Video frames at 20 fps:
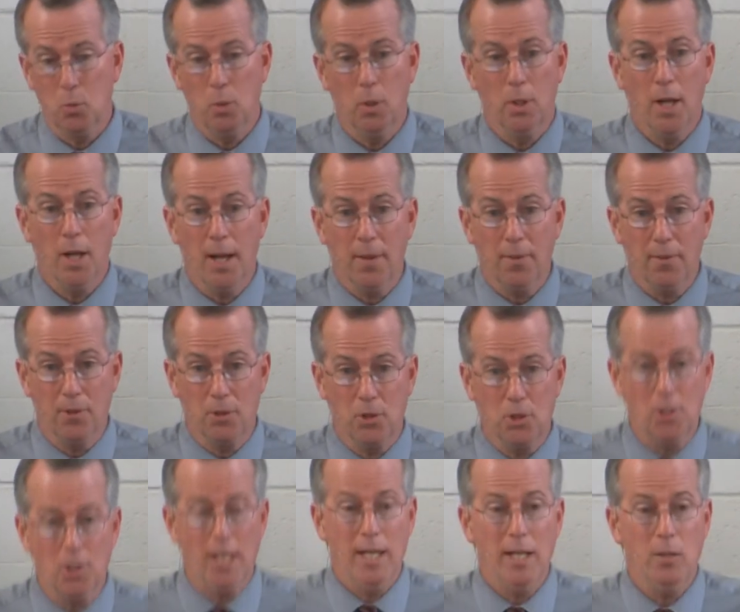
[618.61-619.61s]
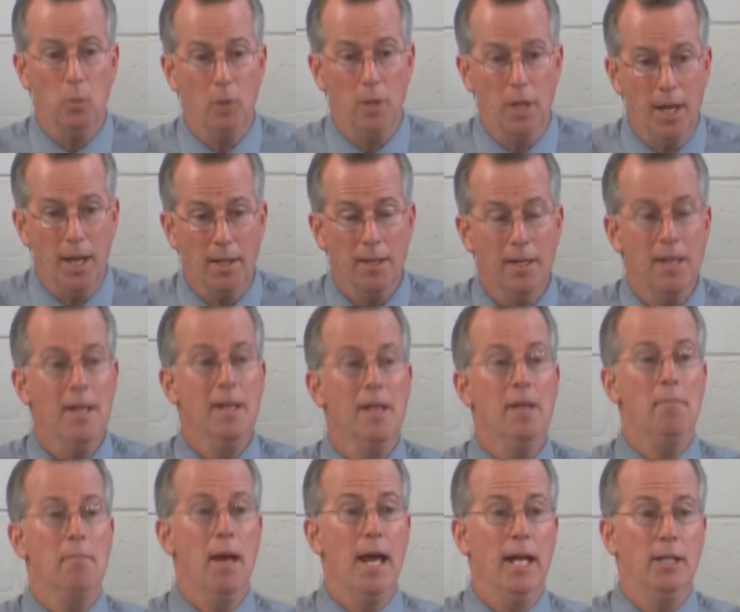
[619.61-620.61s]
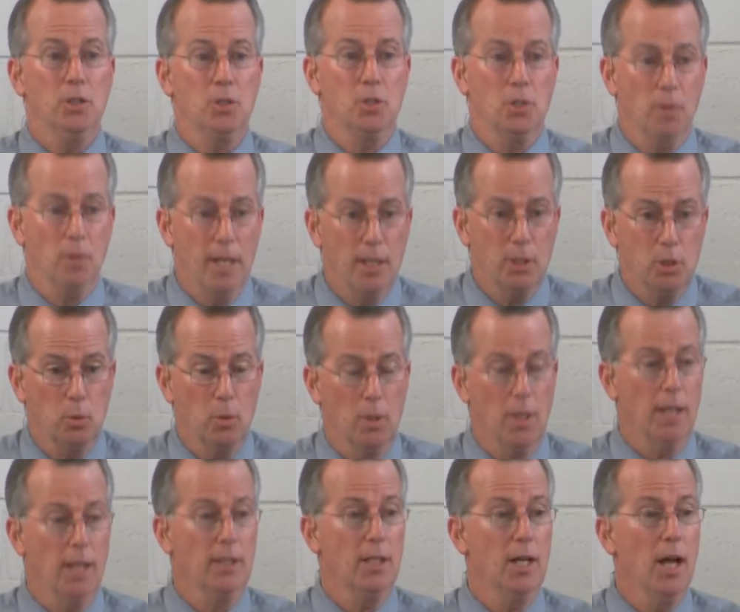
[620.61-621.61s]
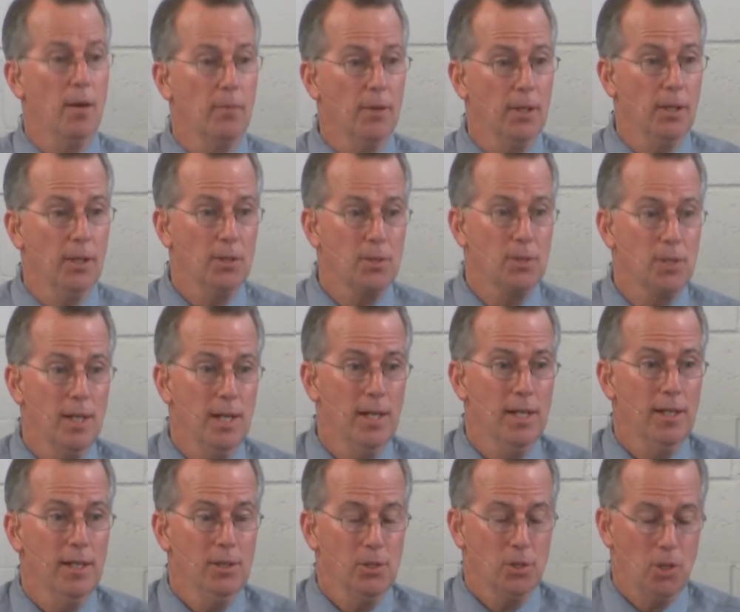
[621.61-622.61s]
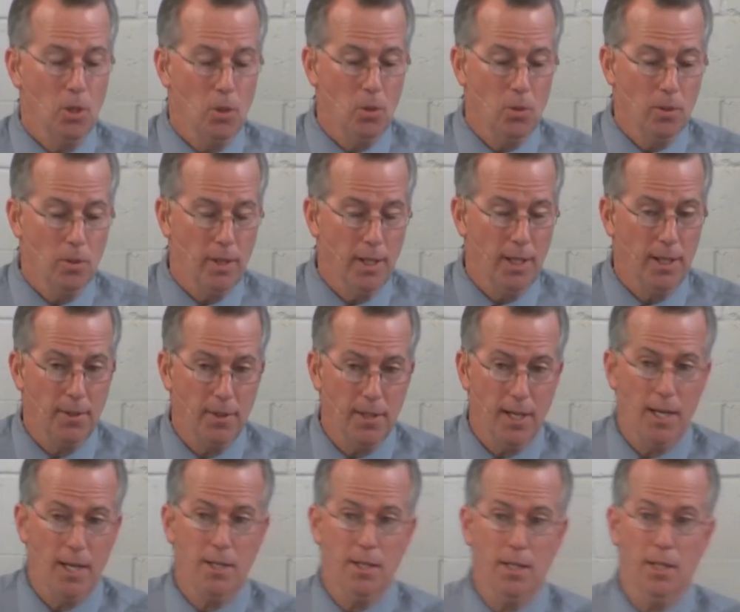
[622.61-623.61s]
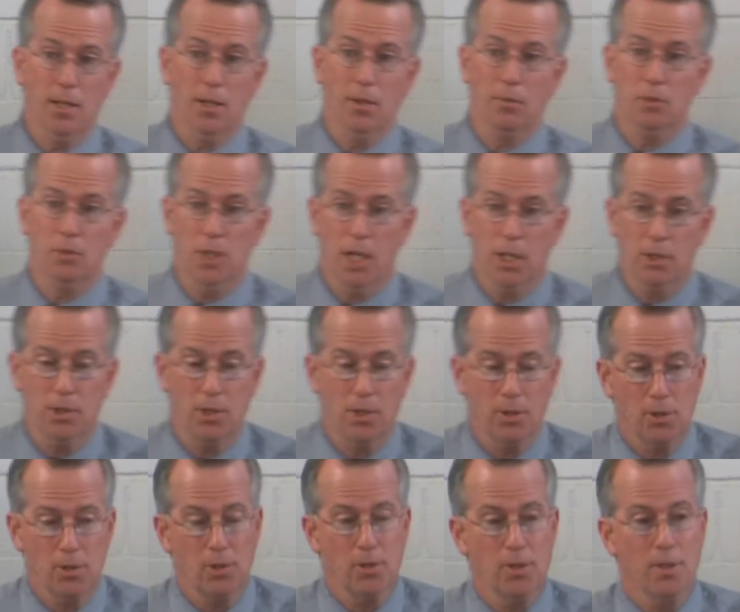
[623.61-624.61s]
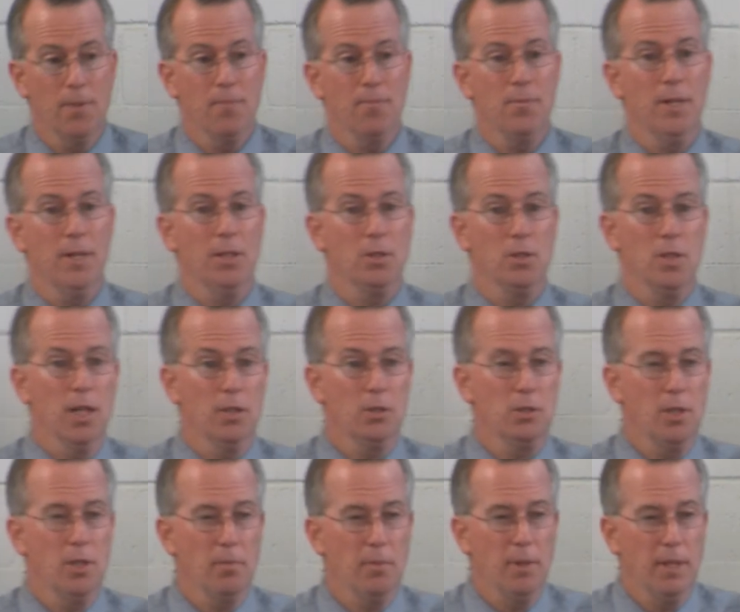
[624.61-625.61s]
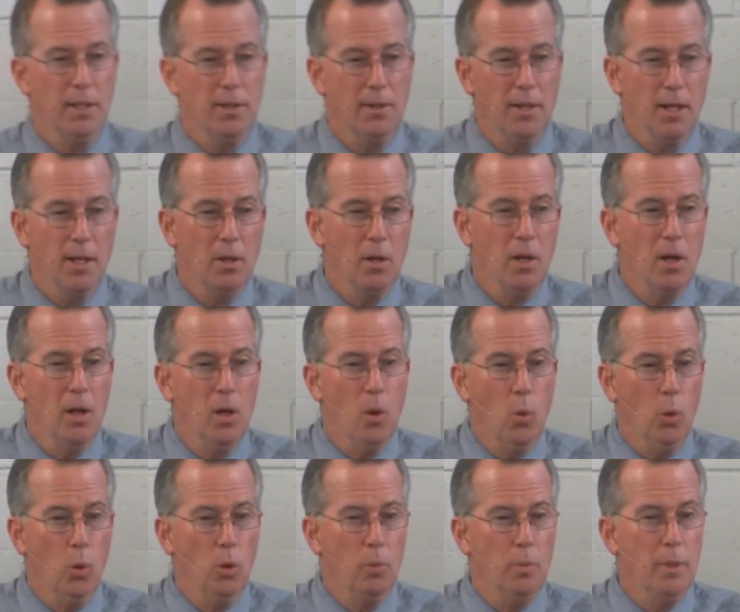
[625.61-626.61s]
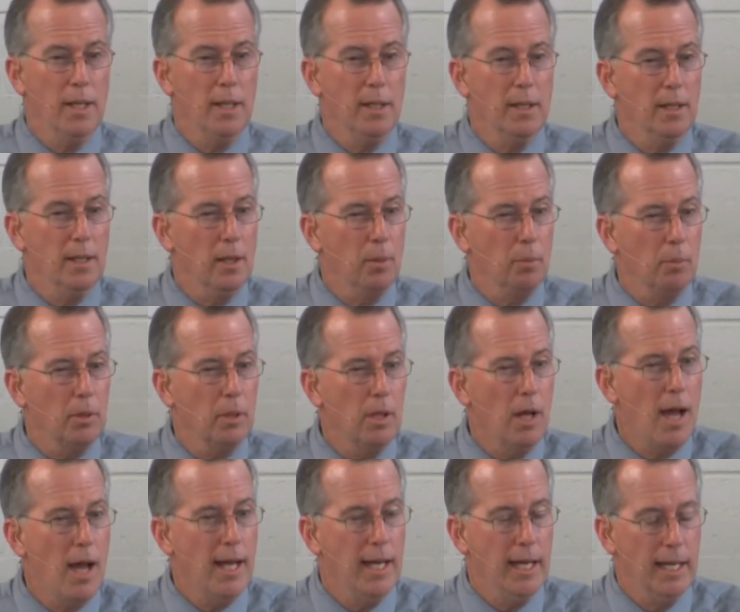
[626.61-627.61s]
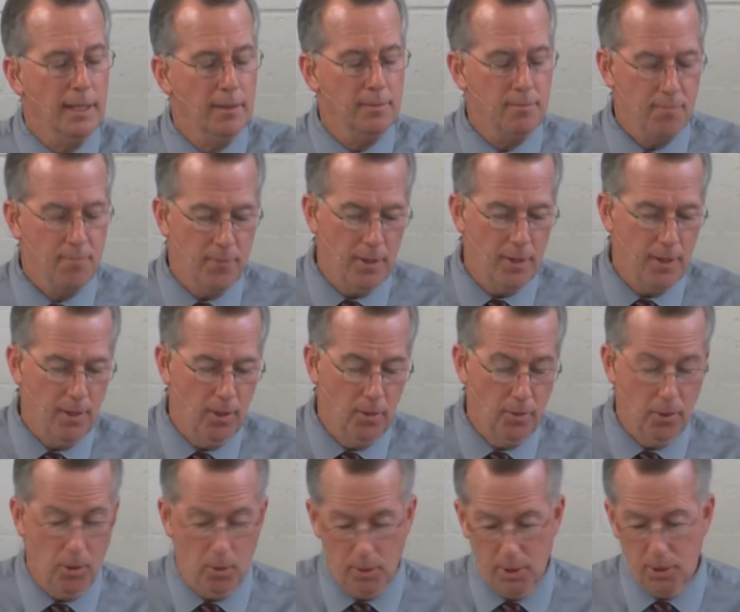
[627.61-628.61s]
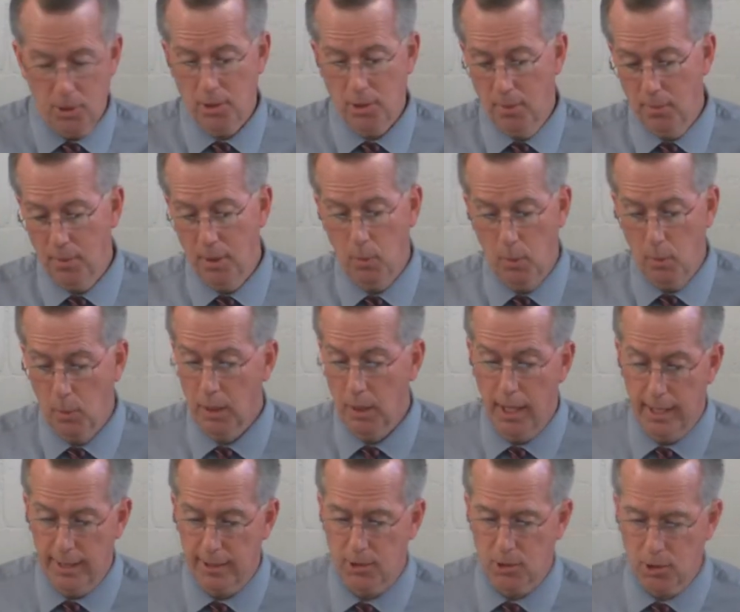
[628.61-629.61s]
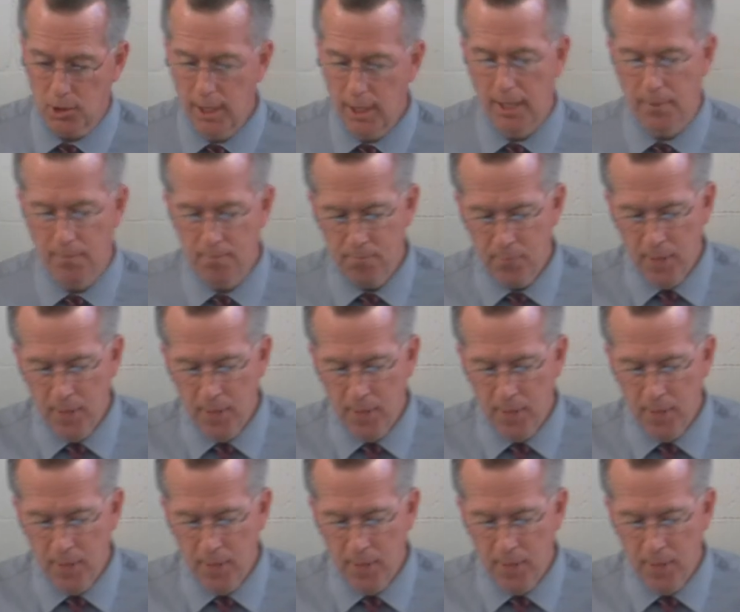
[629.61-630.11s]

We're not the state, we're not magistrates, we're not governors, so the idea of justice is not something that we'll be applying, although it is something we would like to see.